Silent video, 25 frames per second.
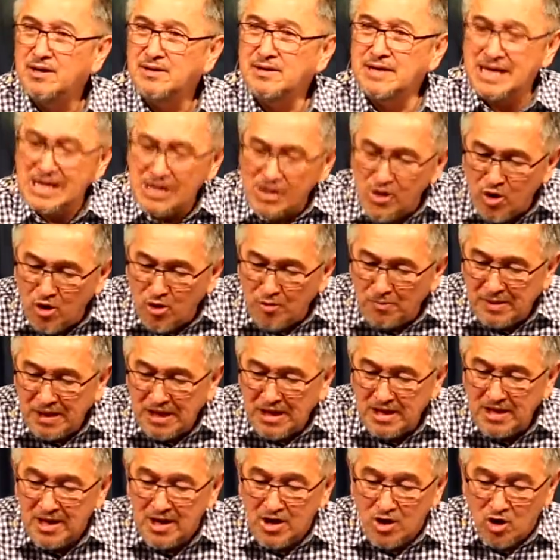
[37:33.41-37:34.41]

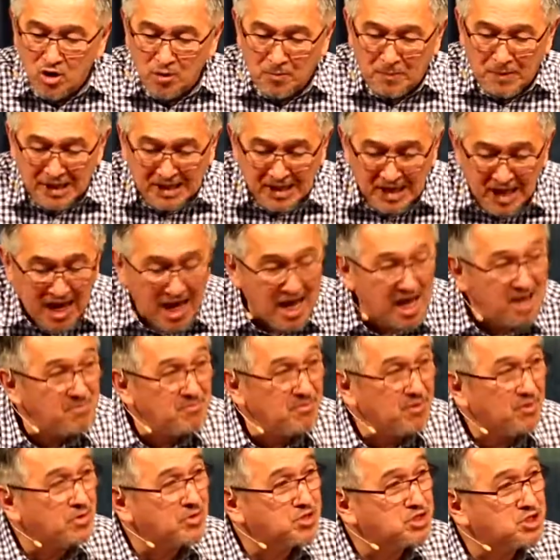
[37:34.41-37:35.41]
Naomi, who
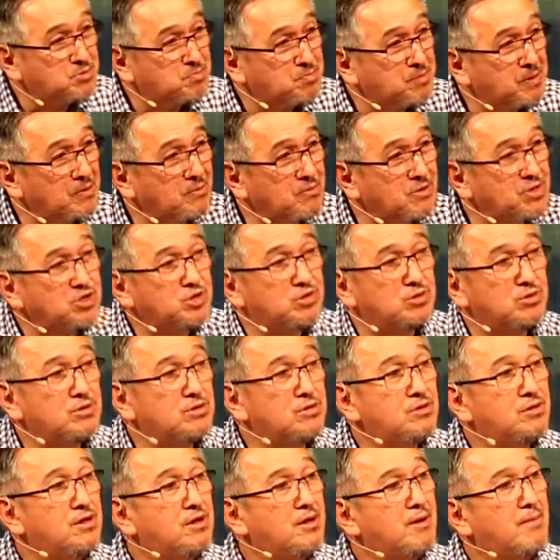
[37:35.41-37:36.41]
became her
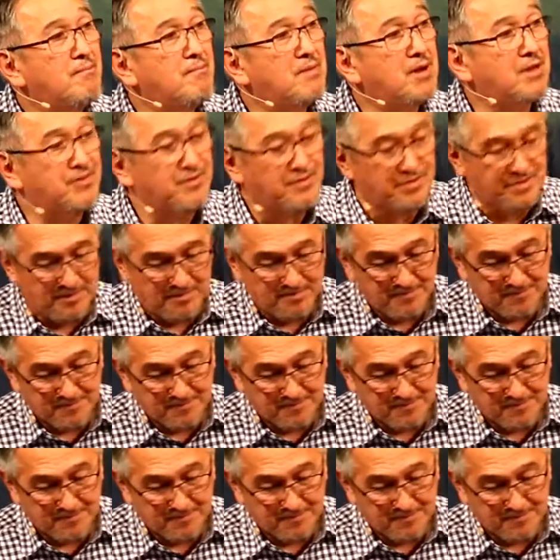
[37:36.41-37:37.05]
spiritual mother.